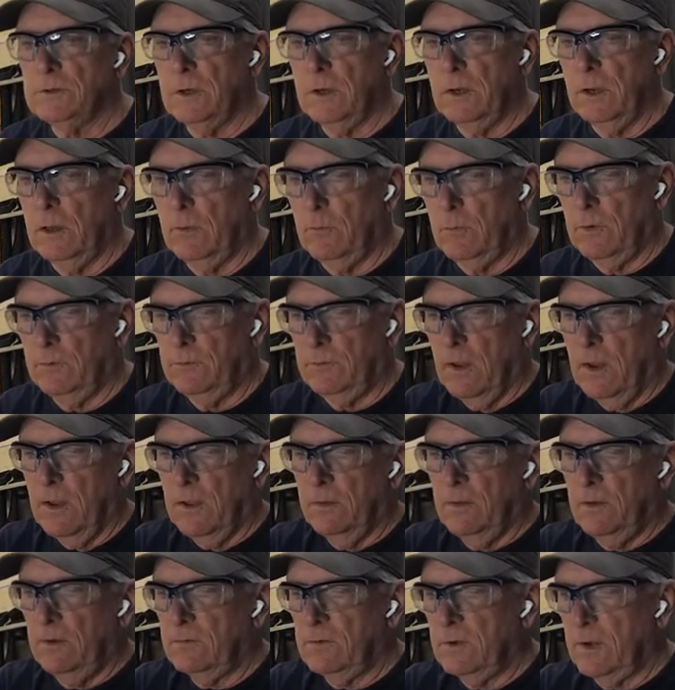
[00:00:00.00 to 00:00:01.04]
In other words,
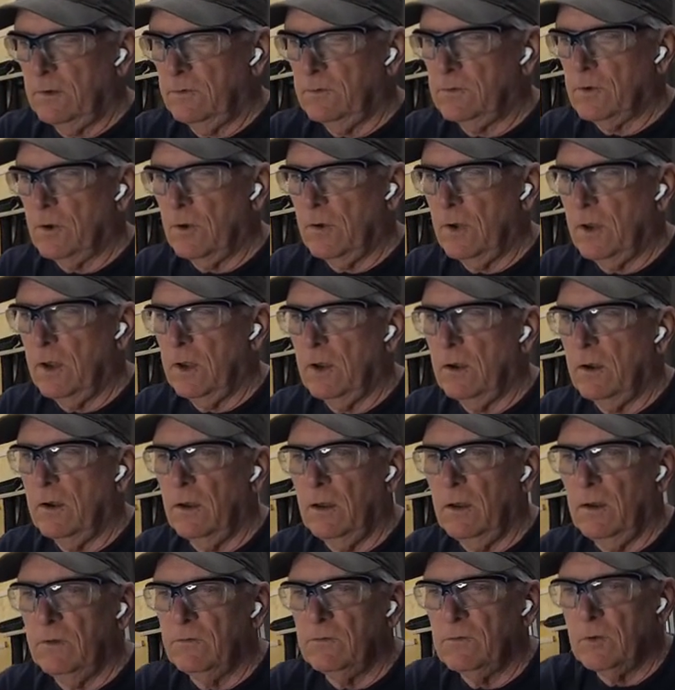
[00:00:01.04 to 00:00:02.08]
this insert here
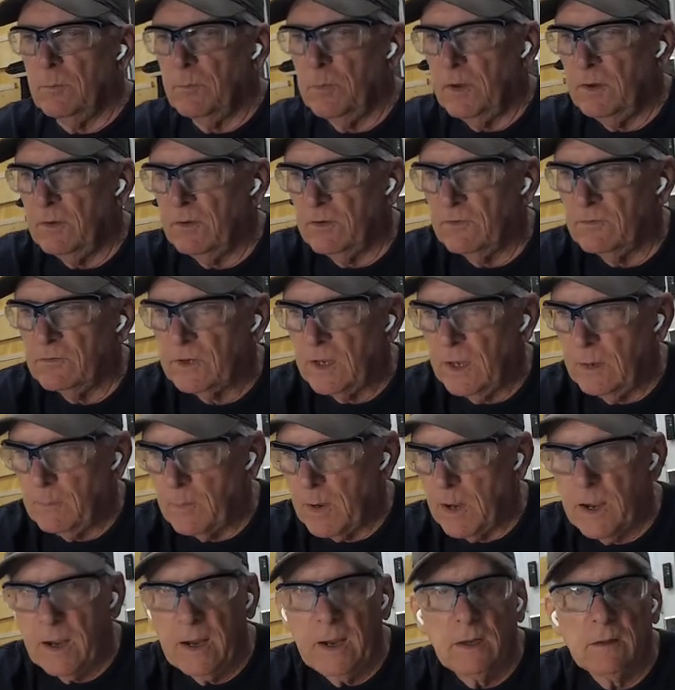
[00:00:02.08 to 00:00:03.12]
needs to be the same
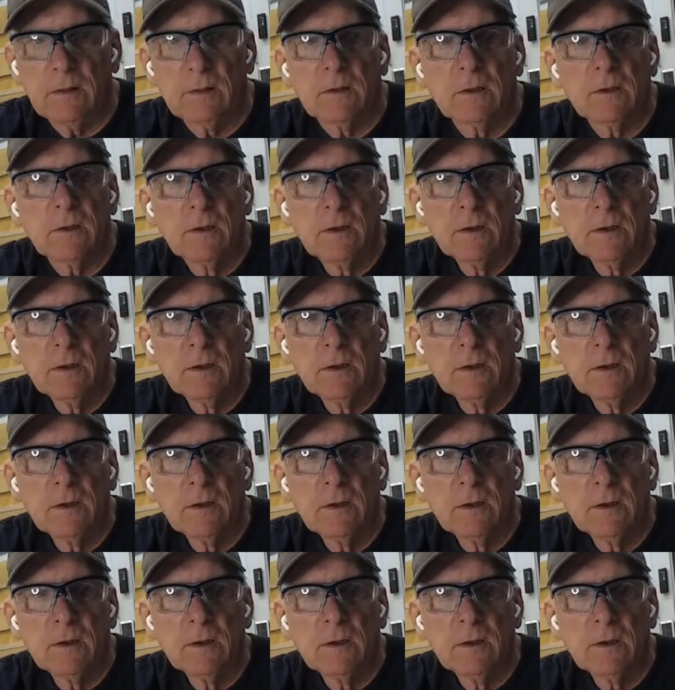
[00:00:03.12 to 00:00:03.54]
height